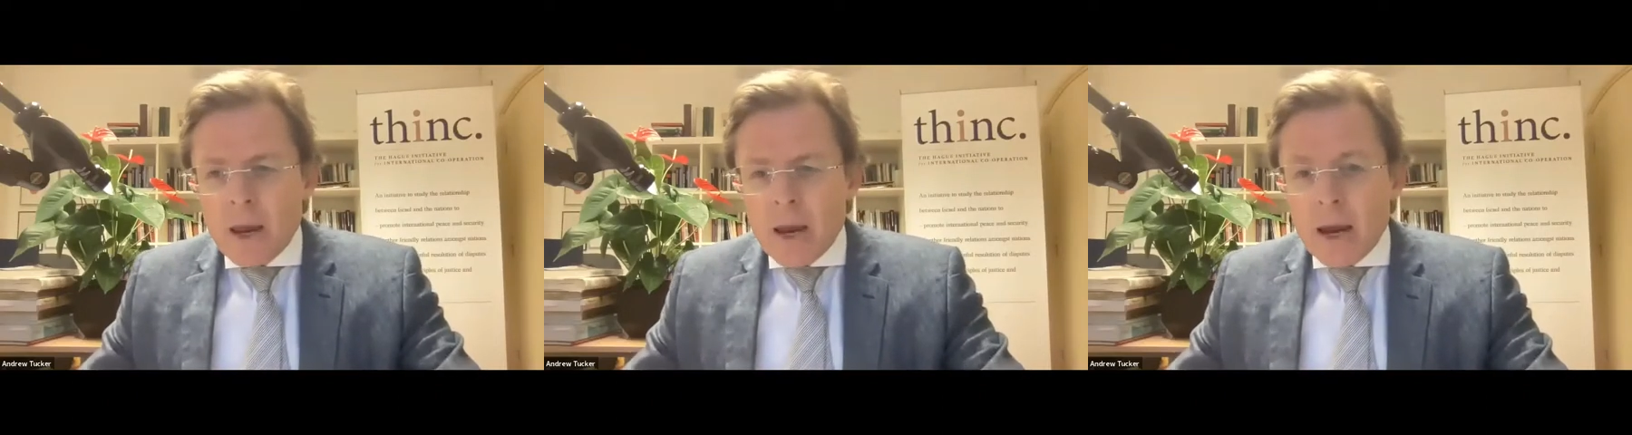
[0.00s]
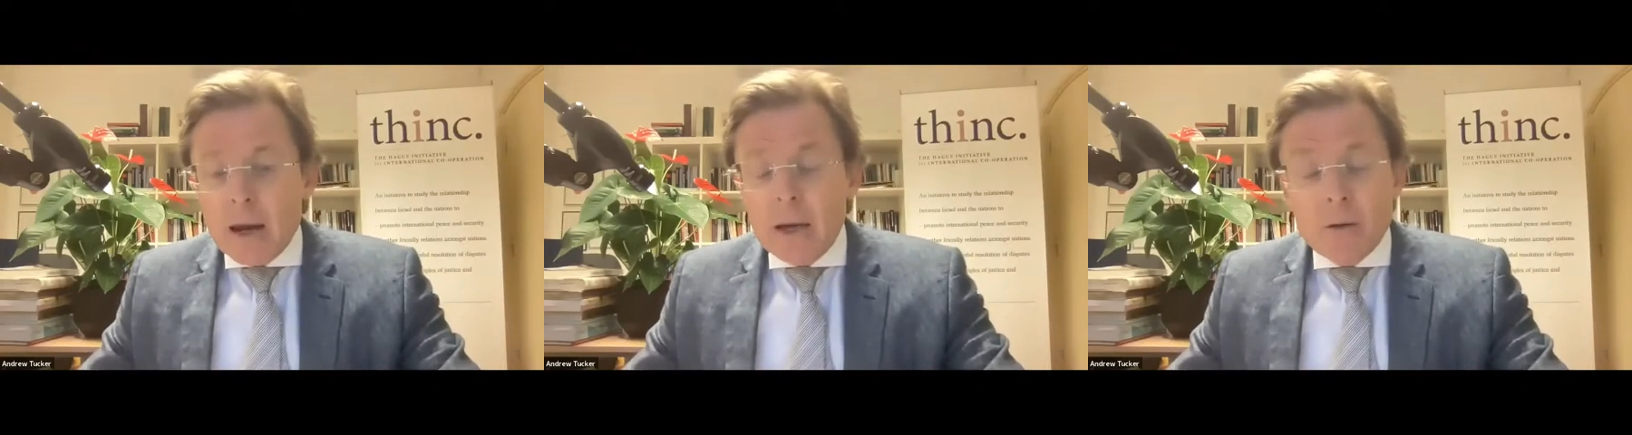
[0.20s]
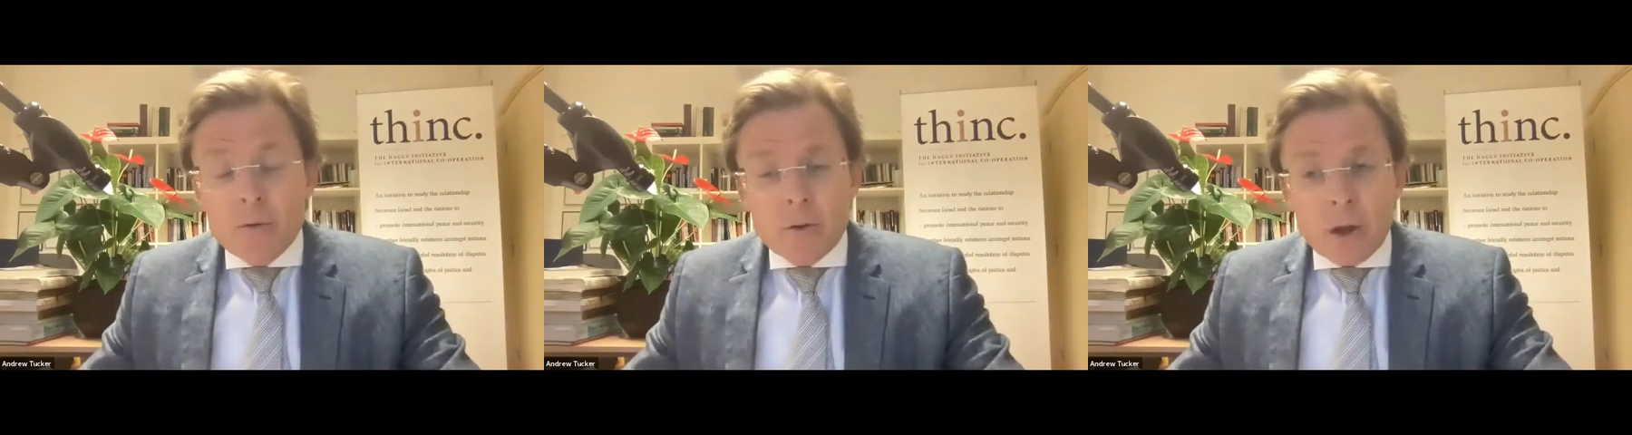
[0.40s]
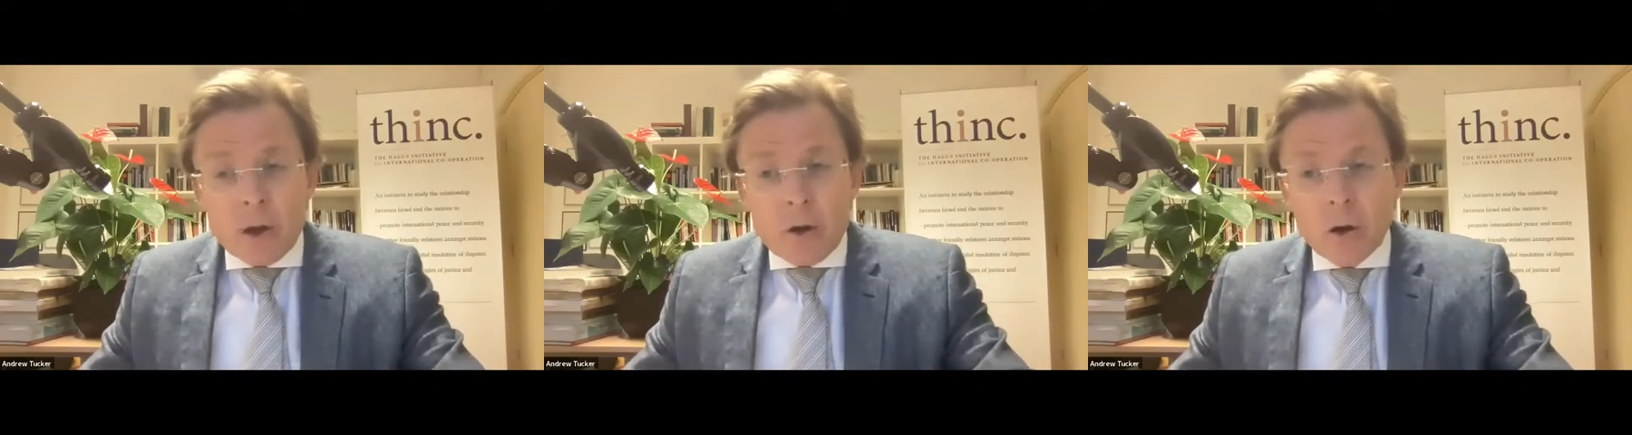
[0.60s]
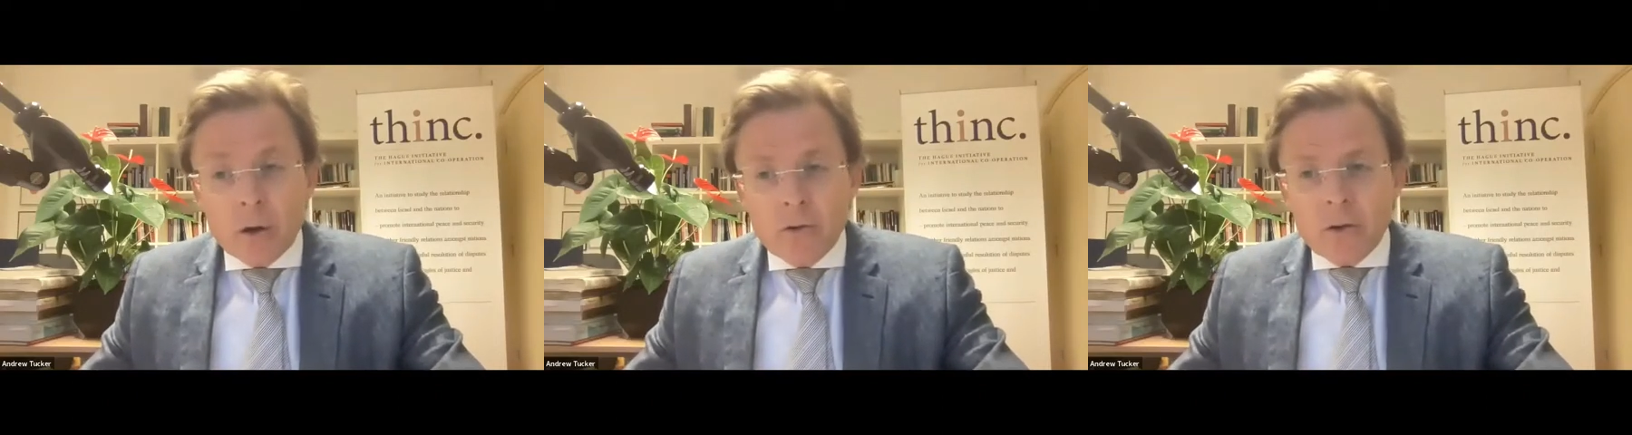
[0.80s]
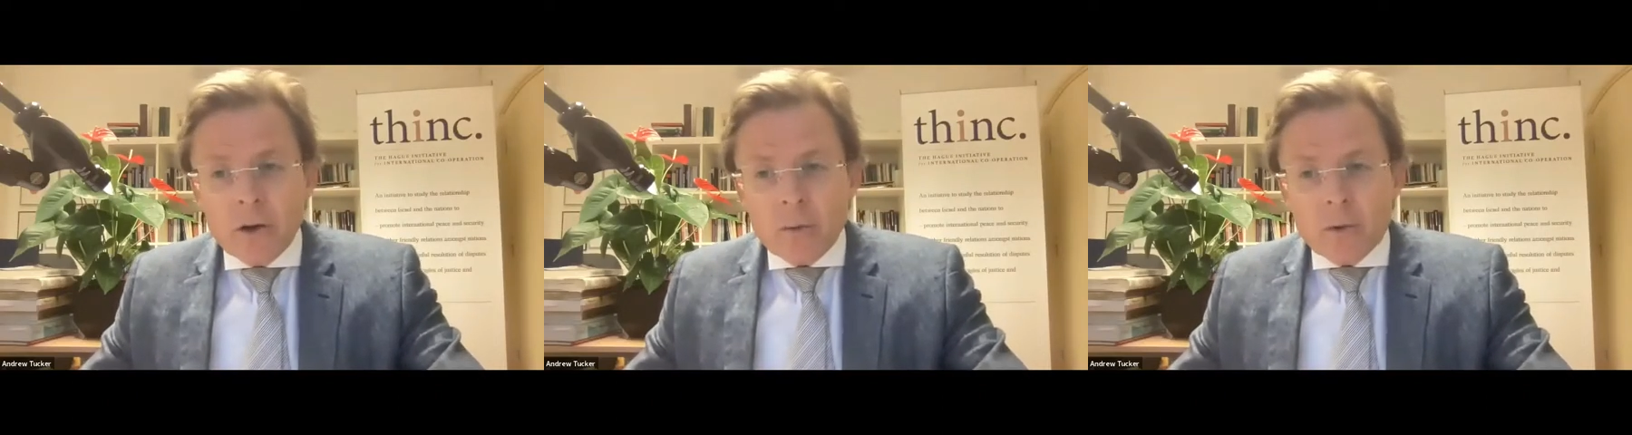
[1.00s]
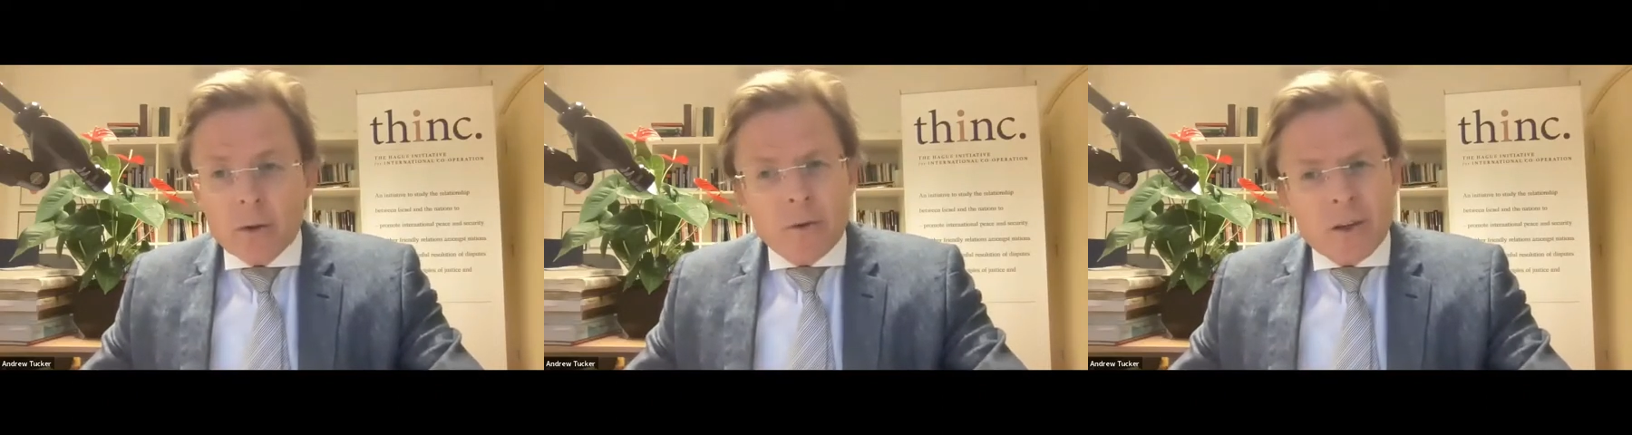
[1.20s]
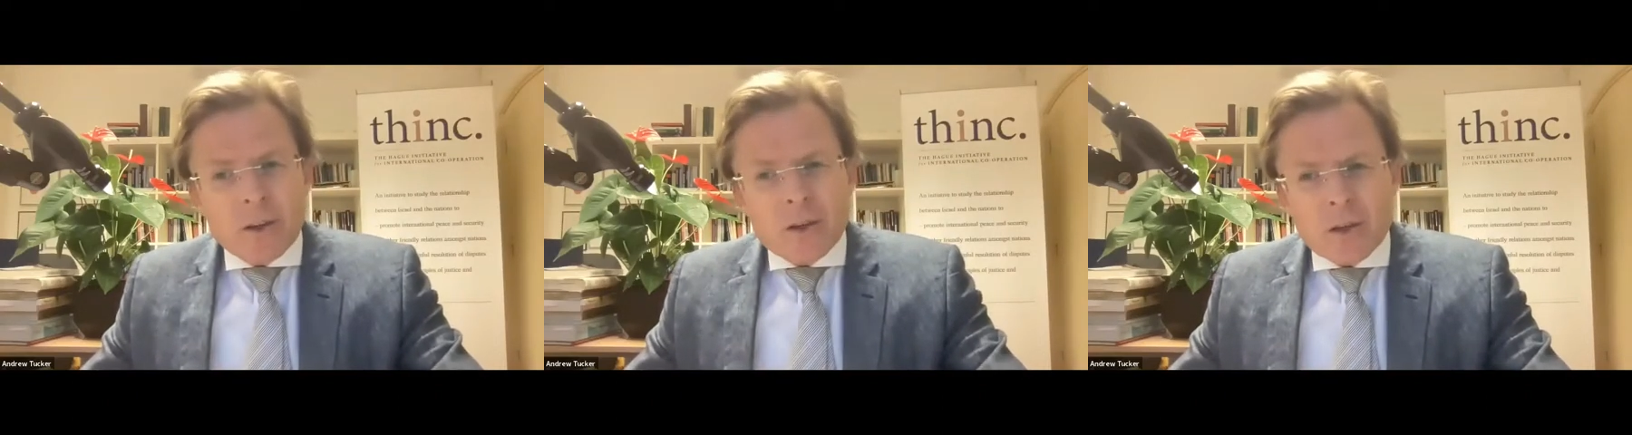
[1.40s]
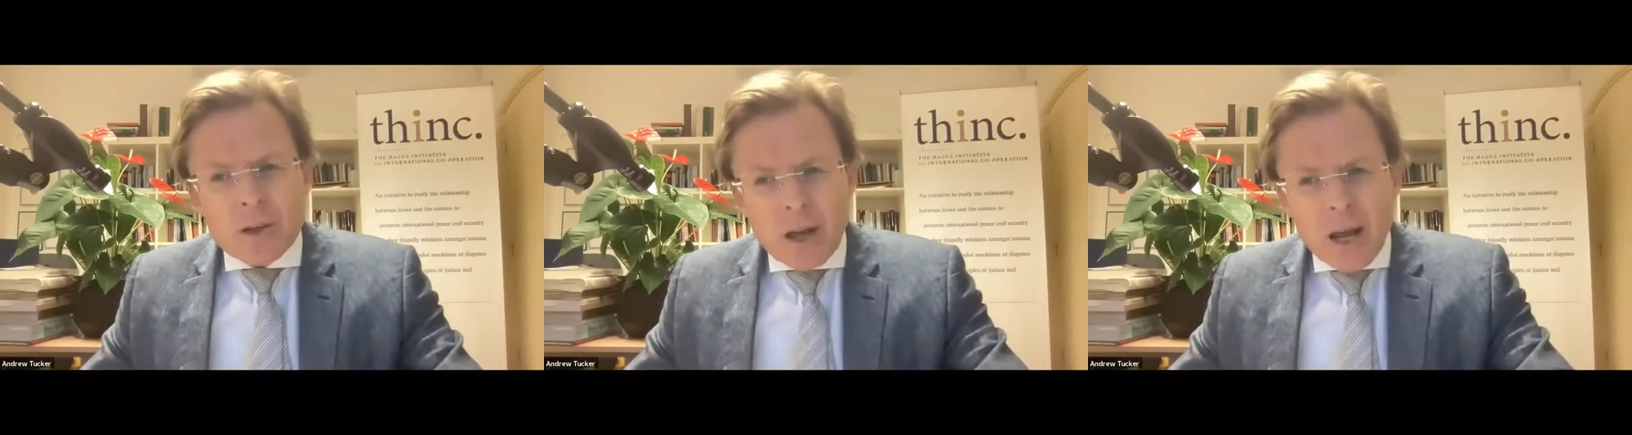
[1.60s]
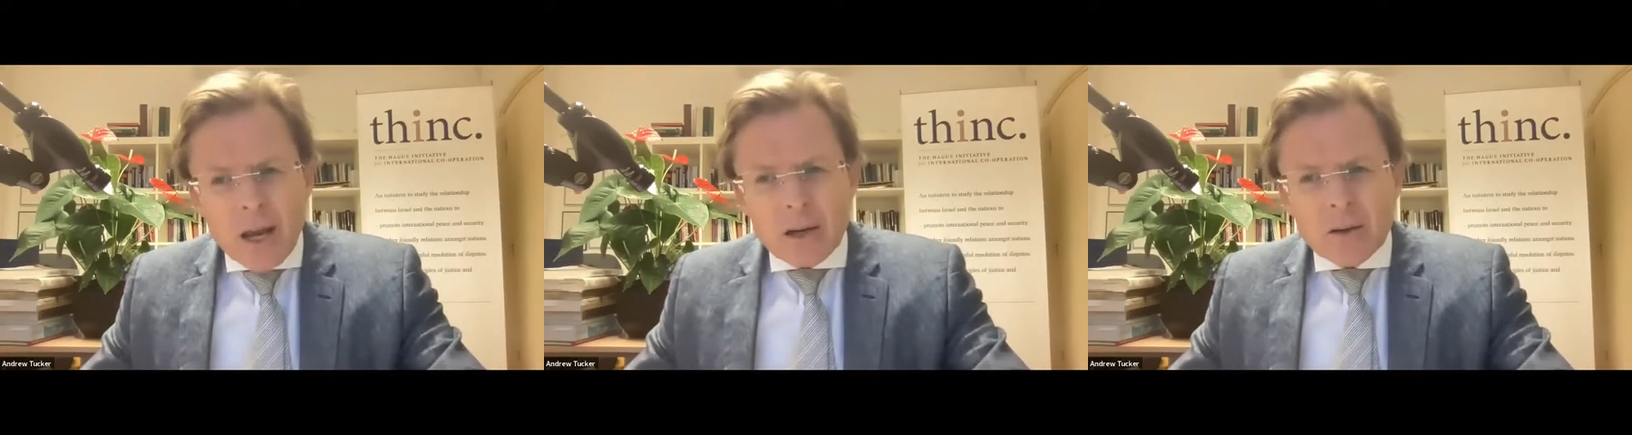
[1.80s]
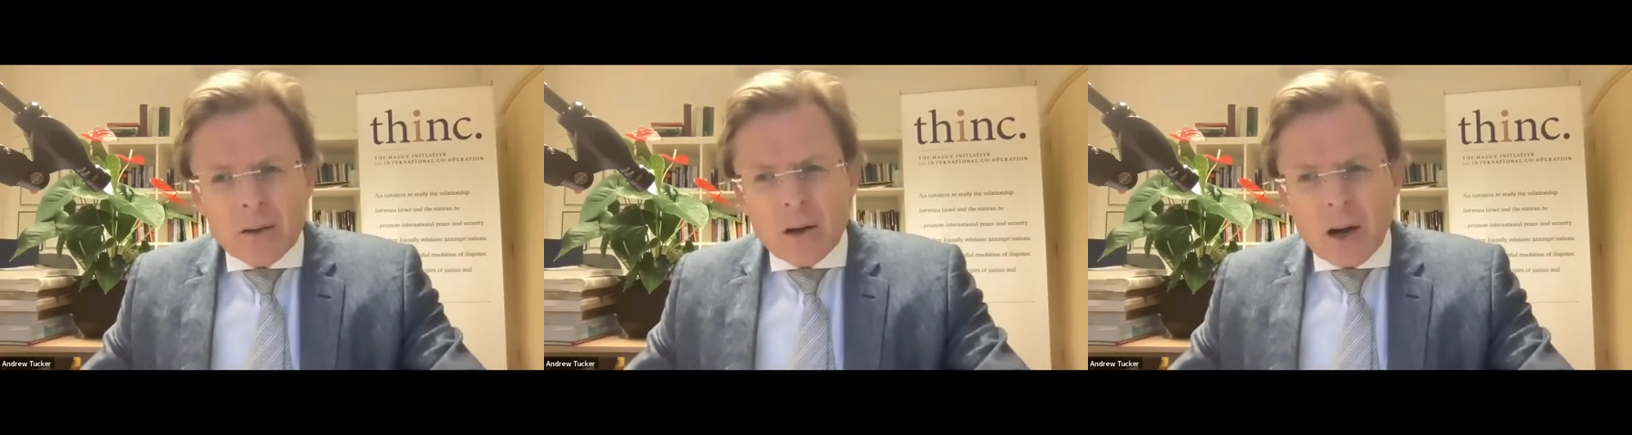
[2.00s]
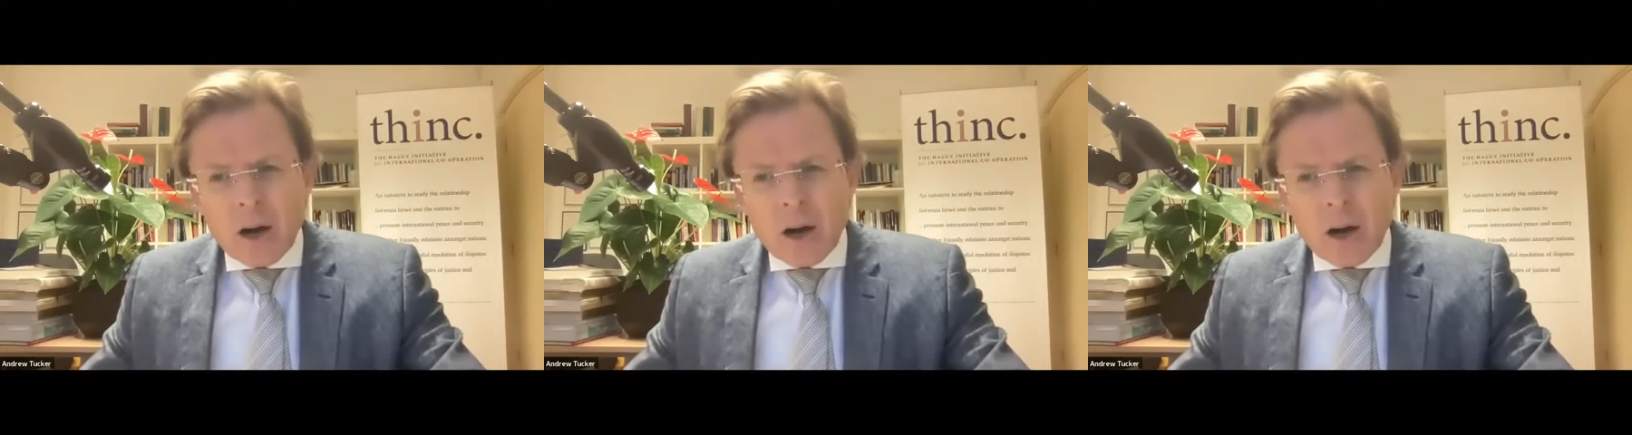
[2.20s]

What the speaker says: and even the concept of a state